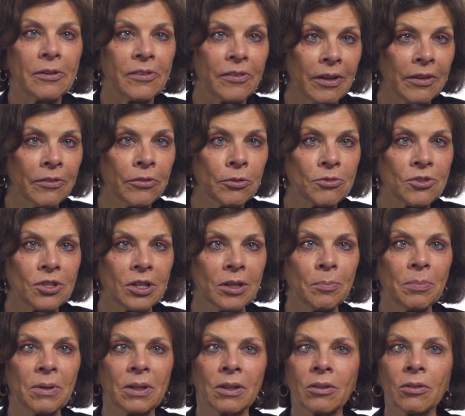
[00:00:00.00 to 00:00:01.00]

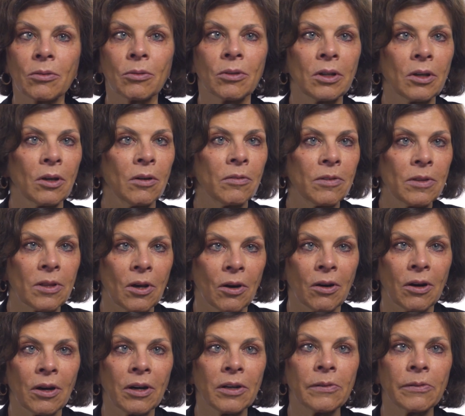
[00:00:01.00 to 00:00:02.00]
censorship, including over the
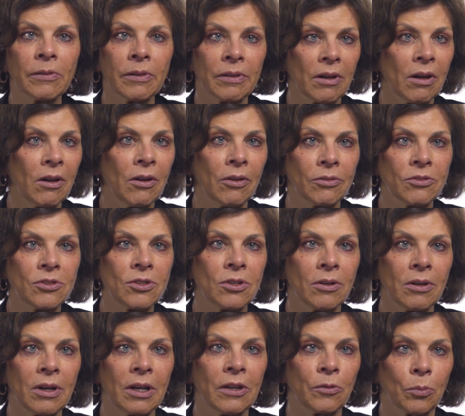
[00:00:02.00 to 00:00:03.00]
arts and
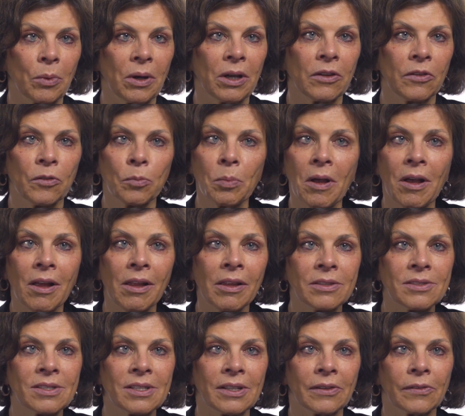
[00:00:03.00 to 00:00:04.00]
culture as well as
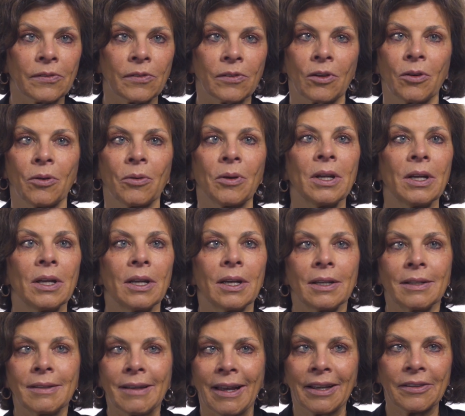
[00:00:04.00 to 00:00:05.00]
politics. So
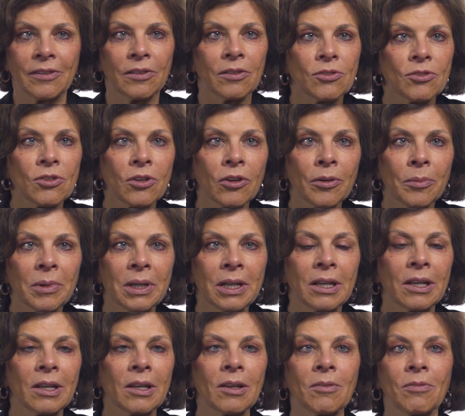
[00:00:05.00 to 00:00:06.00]
Nazi
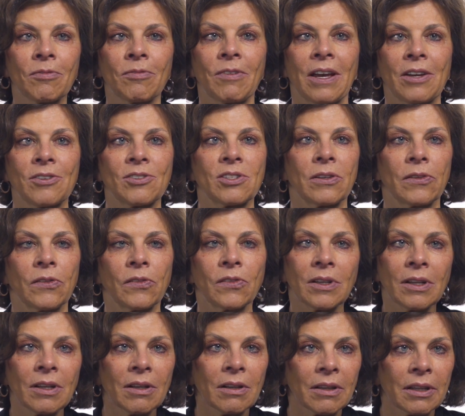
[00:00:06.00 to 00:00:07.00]
Germany, fascist
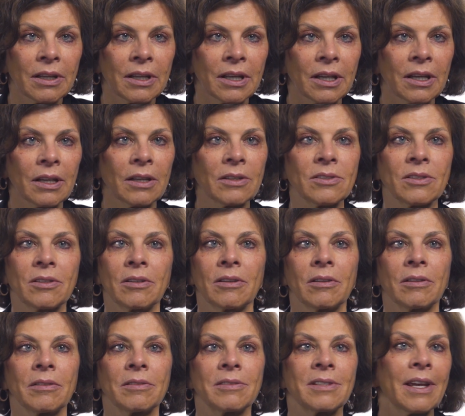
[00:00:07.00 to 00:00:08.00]
Italy,
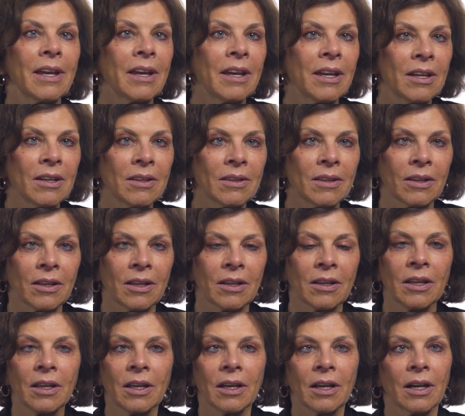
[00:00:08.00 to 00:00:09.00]
today
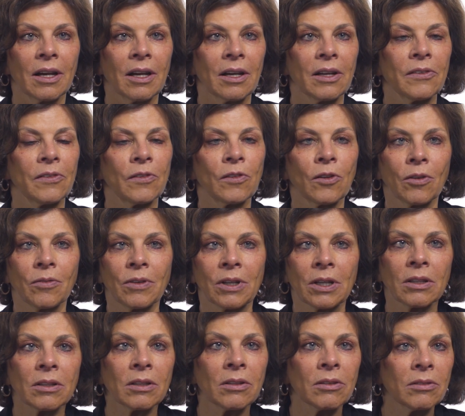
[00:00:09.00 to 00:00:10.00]
the
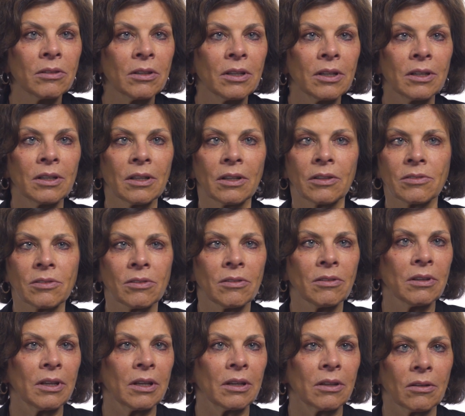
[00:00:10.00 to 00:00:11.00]
Soviet Union and
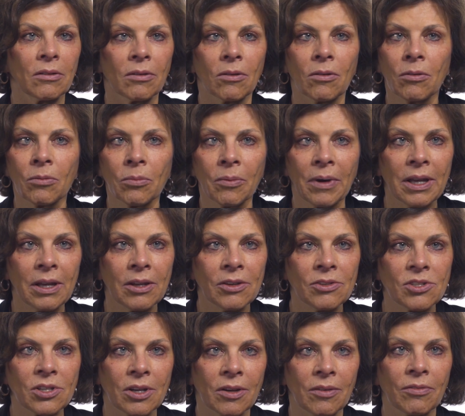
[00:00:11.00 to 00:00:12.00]
Turkey and a whole
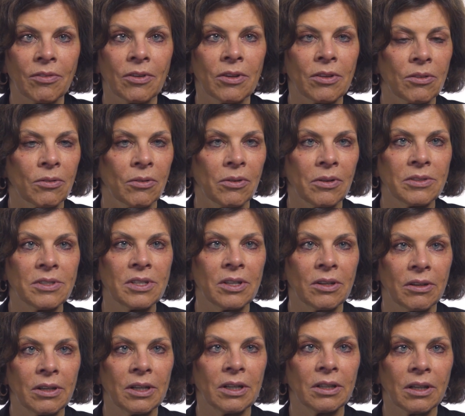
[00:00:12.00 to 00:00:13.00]
range of
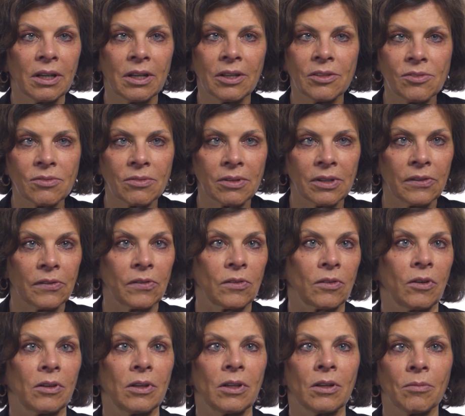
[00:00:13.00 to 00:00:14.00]
authoritarian countries,
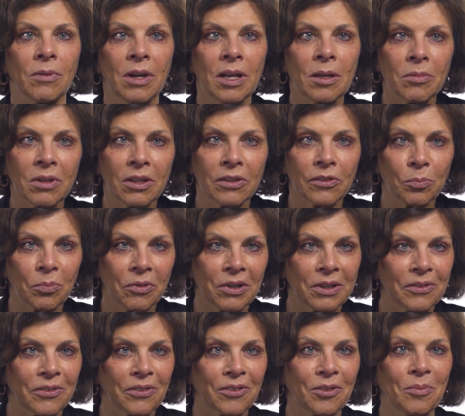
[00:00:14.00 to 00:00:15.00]
Saudi Arabia
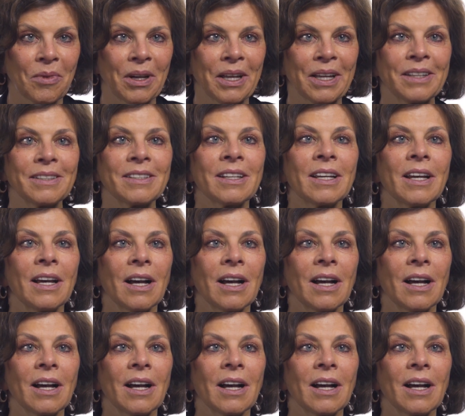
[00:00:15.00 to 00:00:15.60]
springs to mind,